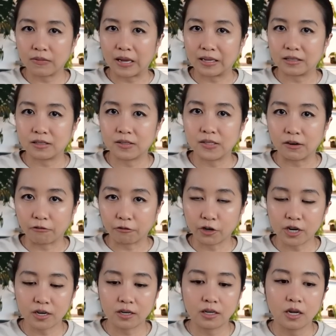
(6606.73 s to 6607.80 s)
that's
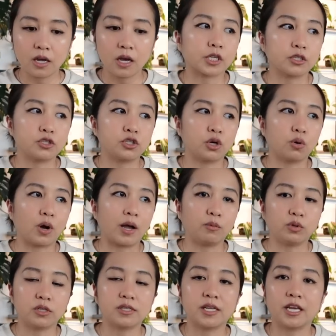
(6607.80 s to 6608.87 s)
different. So I
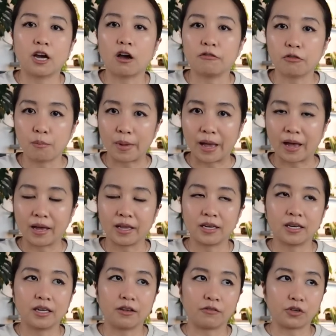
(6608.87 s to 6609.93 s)
will say off the
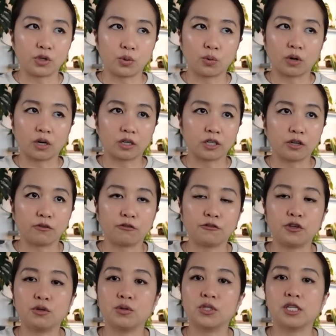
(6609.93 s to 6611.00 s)
bat, if you are
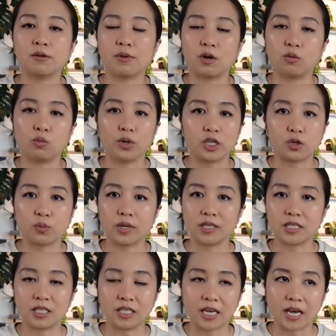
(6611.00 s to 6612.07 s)
confused about which one
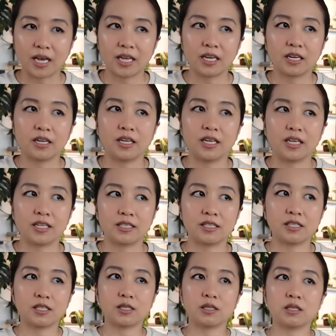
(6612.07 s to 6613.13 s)
to get,
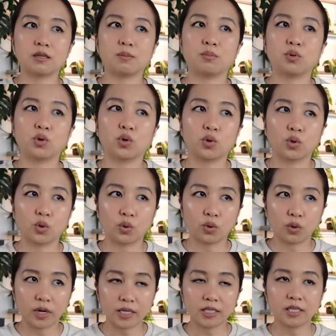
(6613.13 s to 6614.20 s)
it's
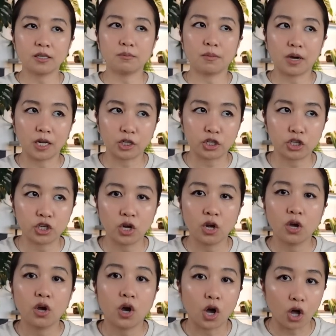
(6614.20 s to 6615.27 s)
pretty much
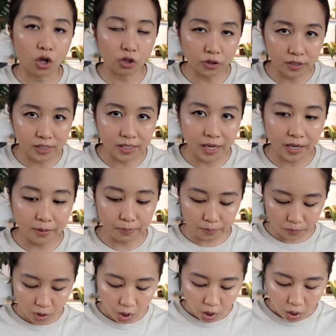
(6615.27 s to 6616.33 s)
all the
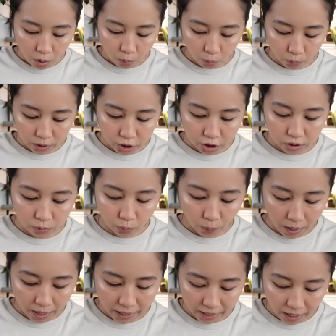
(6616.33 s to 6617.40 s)
same, which is
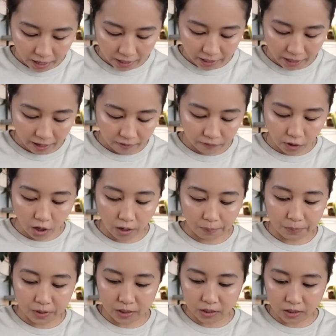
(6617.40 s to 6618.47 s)
why I have
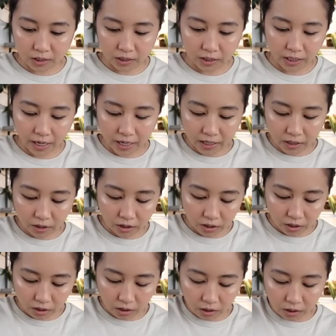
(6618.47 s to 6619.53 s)
opted to get
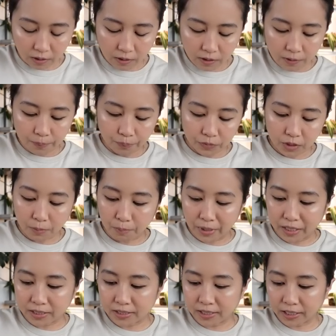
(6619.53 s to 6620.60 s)
the
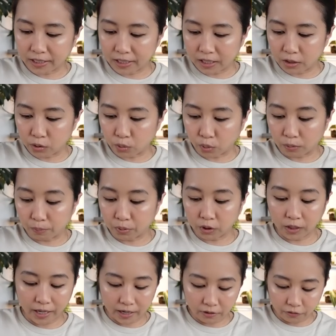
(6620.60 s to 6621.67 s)
basic indoor
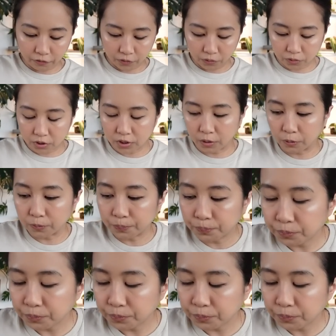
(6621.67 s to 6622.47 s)
plant food. So